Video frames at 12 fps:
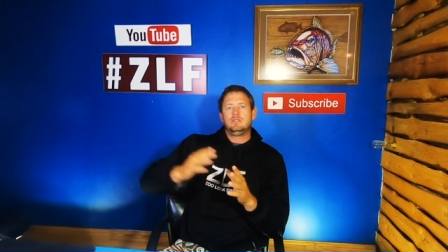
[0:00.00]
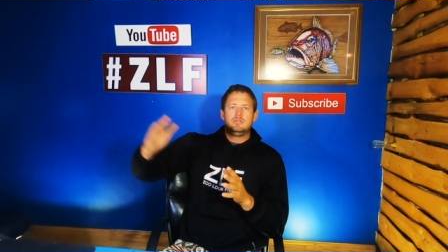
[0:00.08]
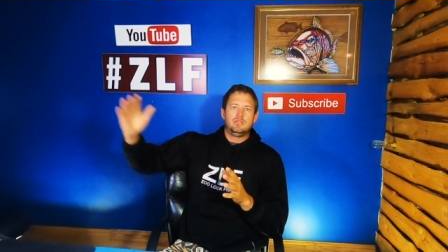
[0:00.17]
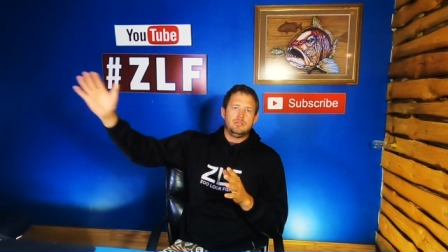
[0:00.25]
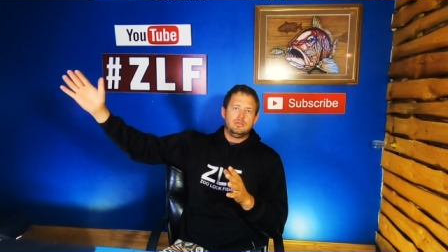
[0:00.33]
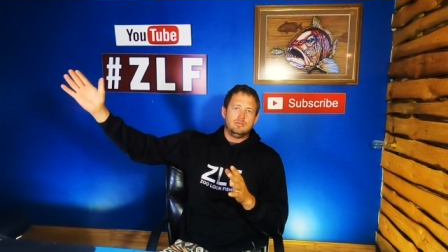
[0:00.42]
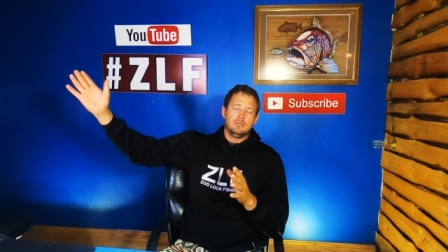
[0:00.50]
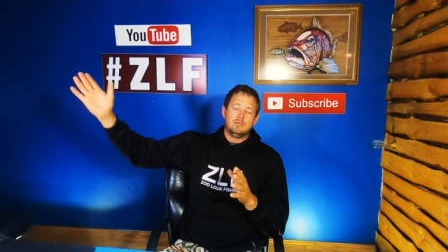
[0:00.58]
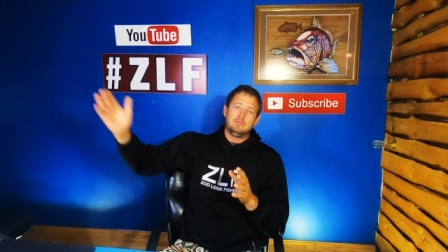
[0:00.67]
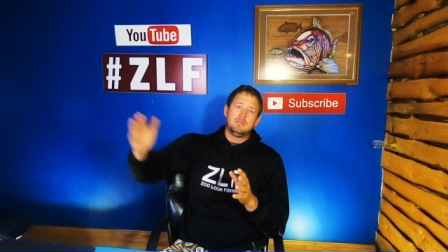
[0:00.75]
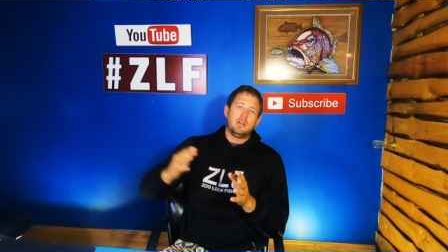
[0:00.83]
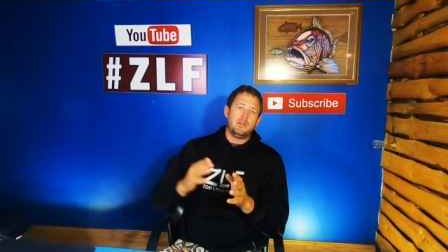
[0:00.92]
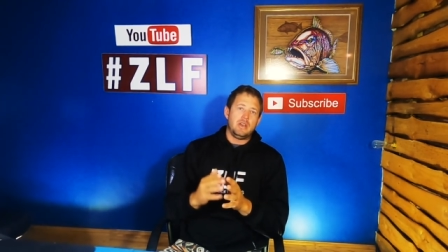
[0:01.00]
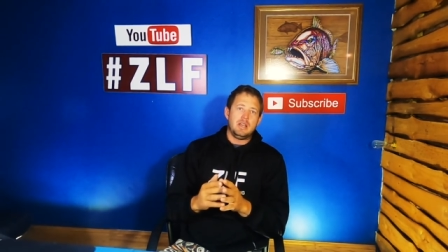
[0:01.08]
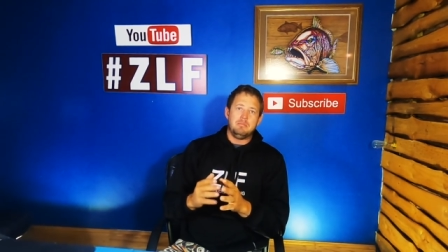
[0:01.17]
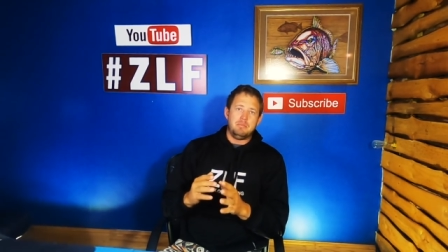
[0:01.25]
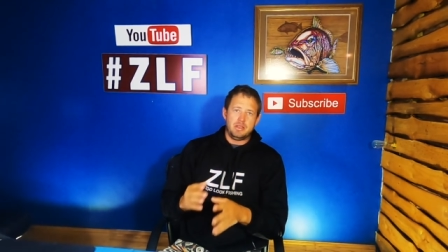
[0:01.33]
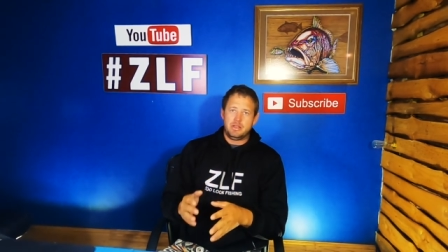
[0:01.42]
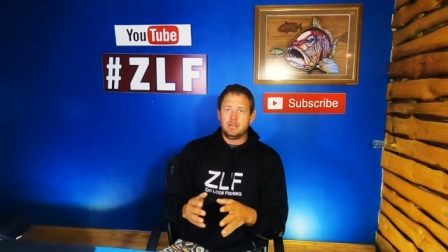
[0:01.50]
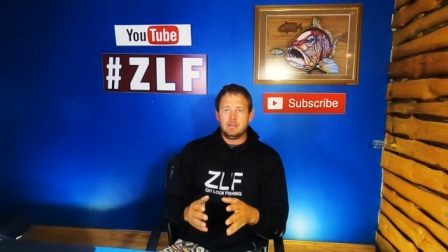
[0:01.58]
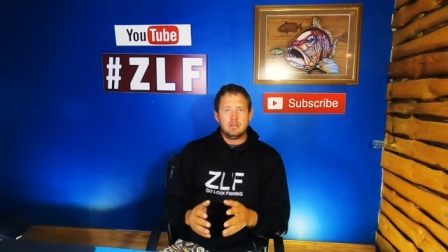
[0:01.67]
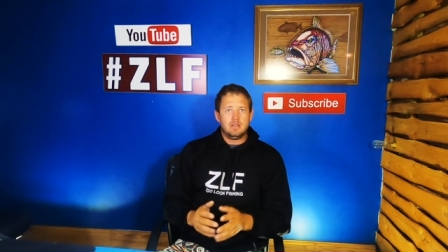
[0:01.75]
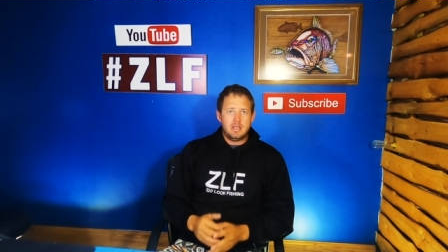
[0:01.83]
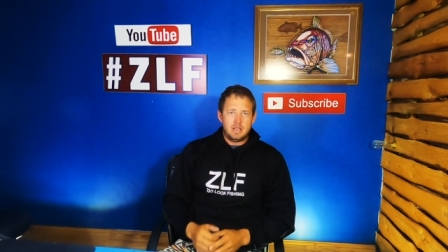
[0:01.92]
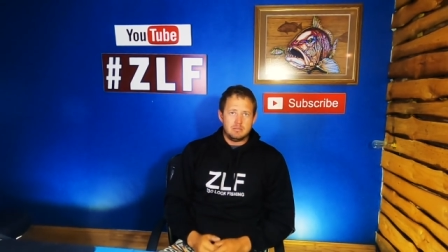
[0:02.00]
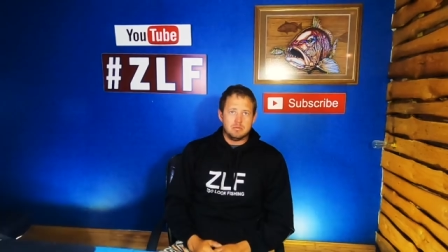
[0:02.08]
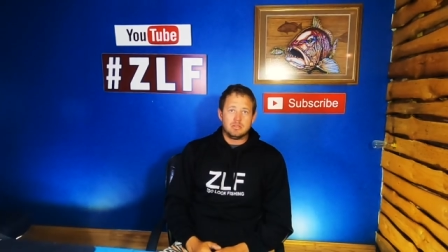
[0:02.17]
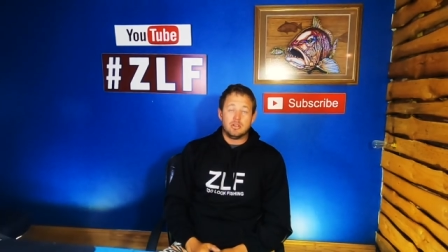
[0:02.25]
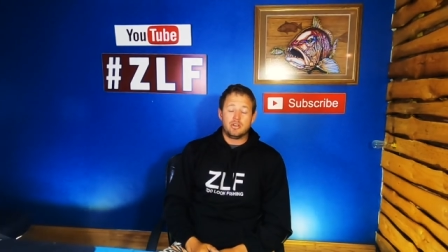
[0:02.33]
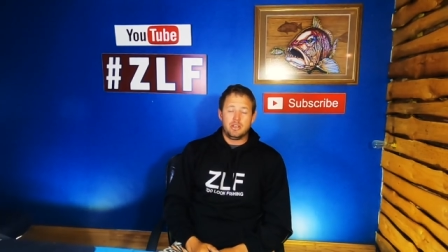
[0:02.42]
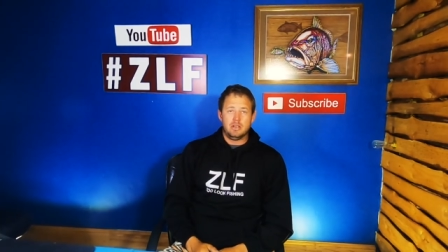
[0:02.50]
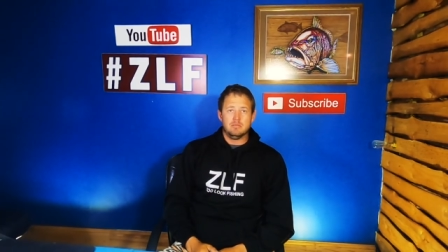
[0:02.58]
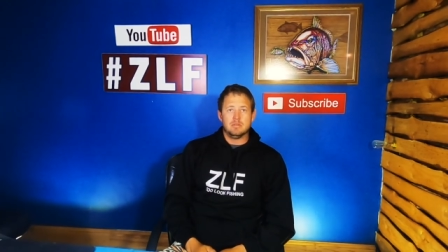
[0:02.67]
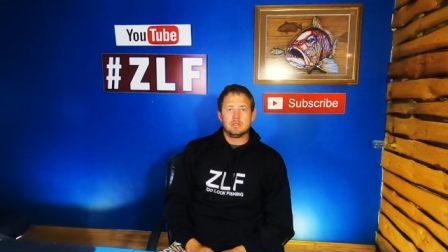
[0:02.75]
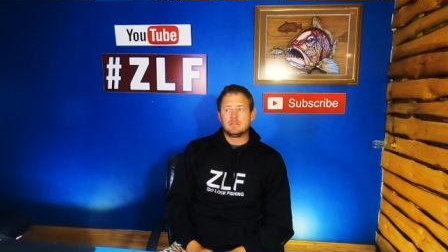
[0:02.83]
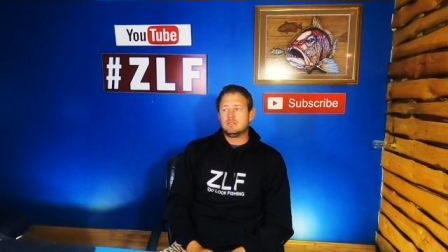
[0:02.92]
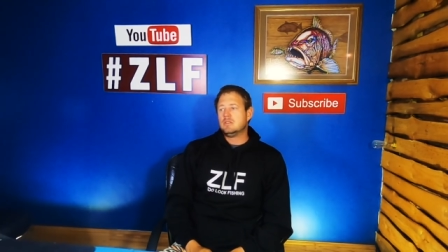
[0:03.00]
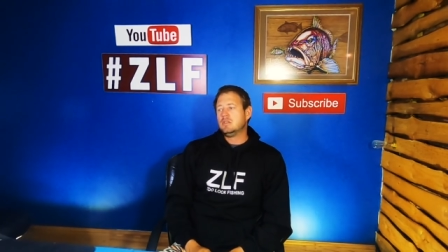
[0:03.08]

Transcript: to my really big edible, non-edibles.